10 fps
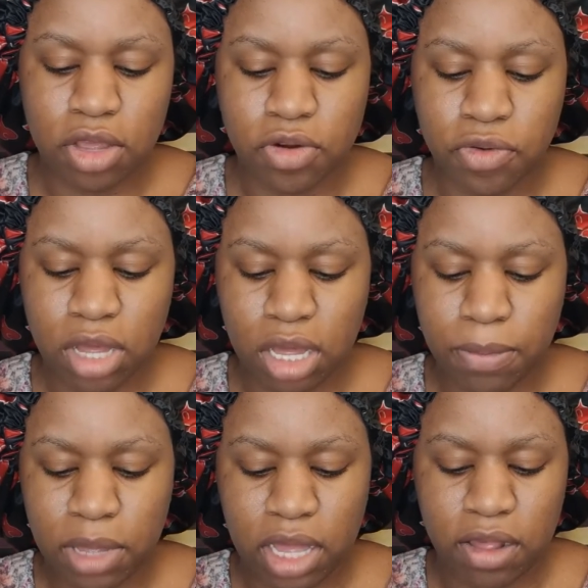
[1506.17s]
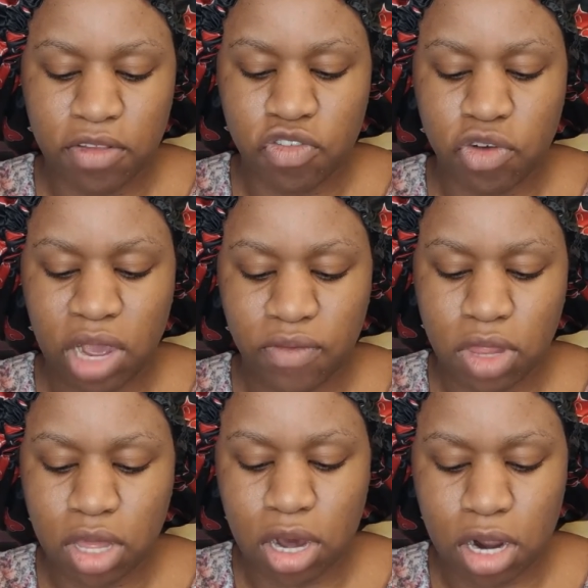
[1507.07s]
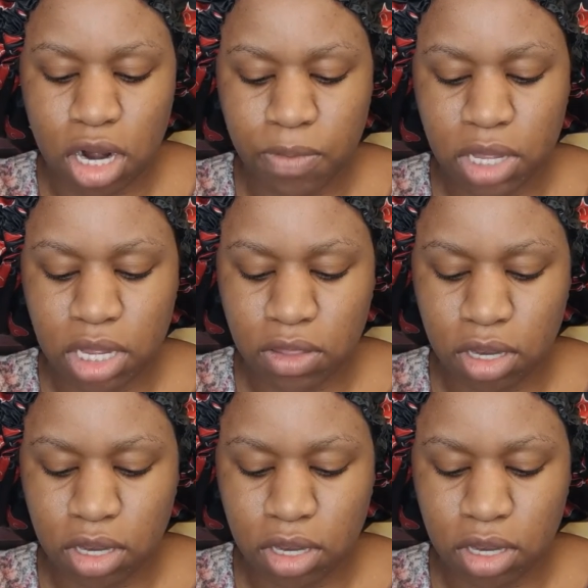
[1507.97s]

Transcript: Kareem is driving the car because,